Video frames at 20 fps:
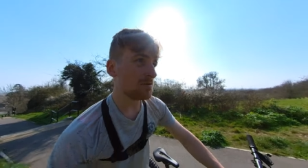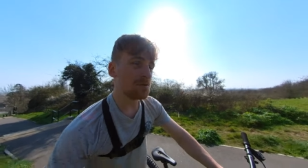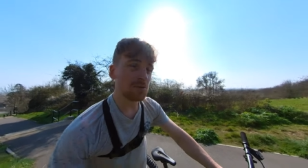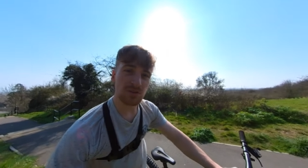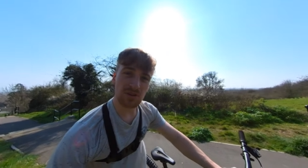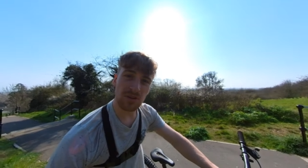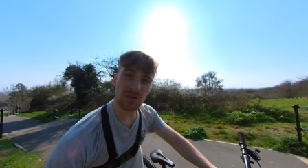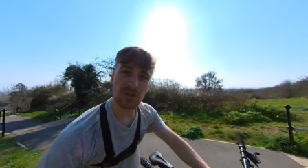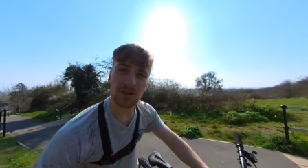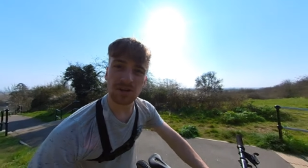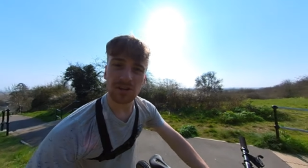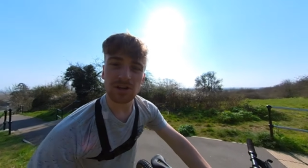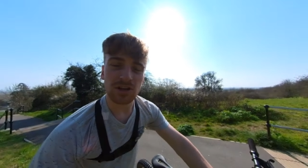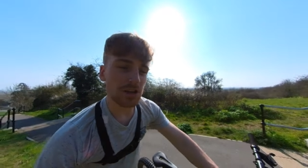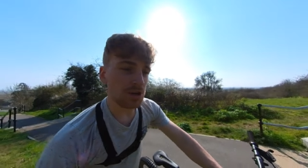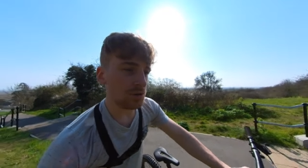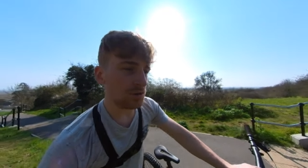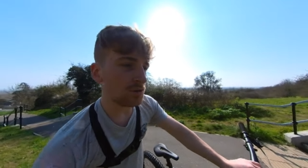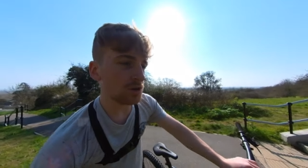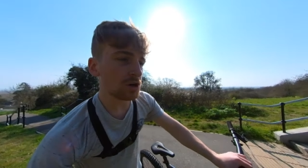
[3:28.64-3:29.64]
and we've also got a
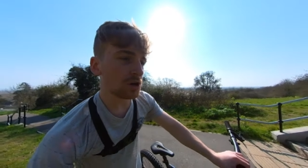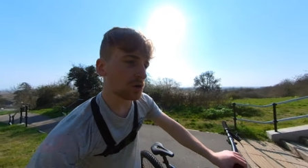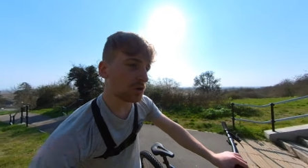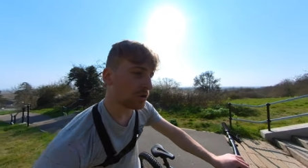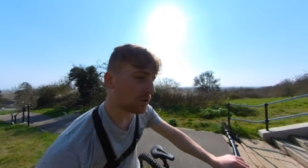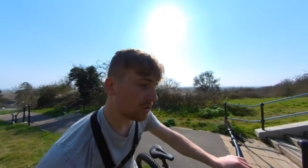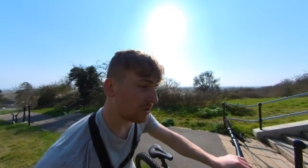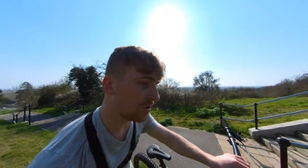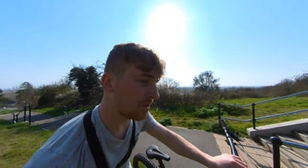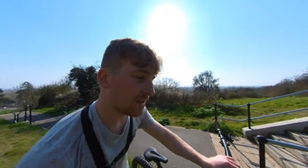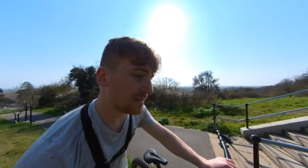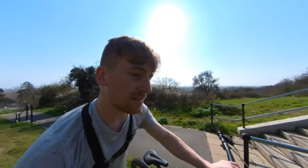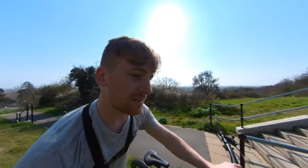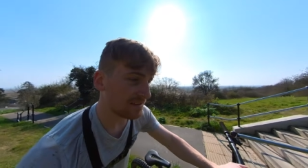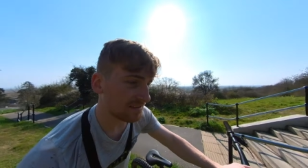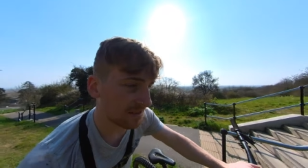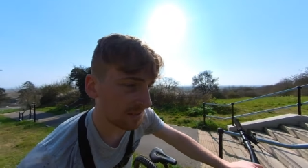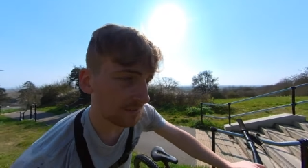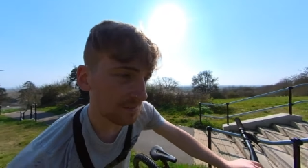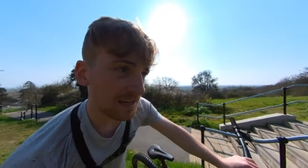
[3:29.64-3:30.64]
new core in
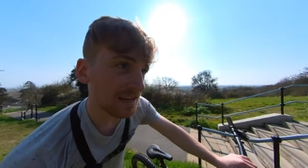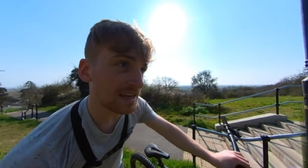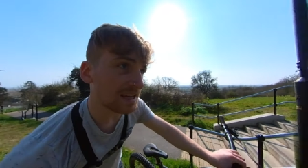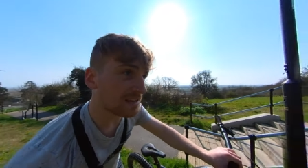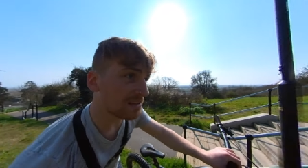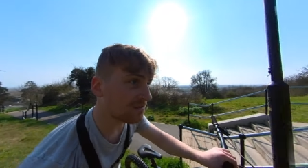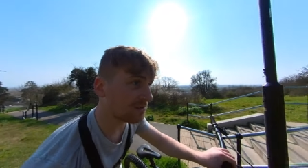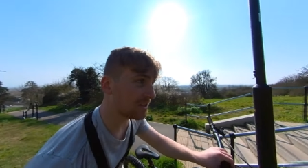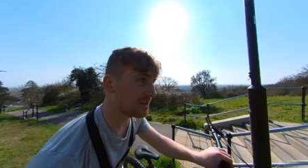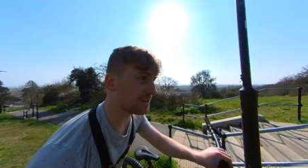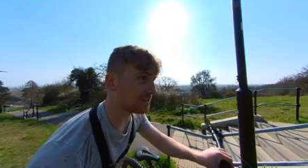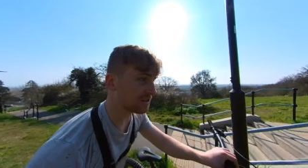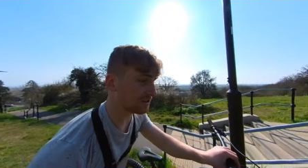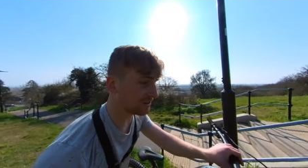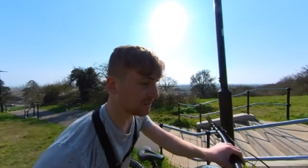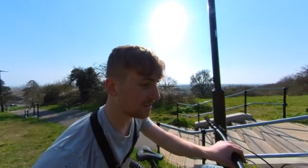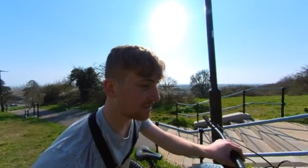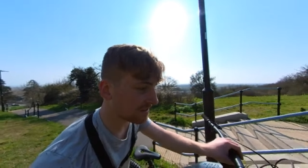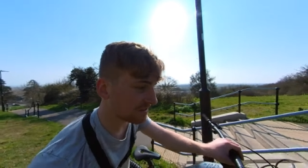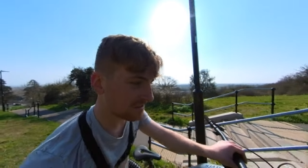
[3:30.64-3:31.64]
this updated
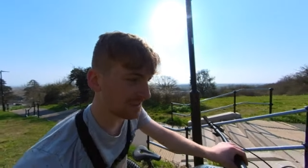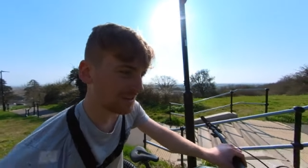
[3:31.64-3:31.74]
version,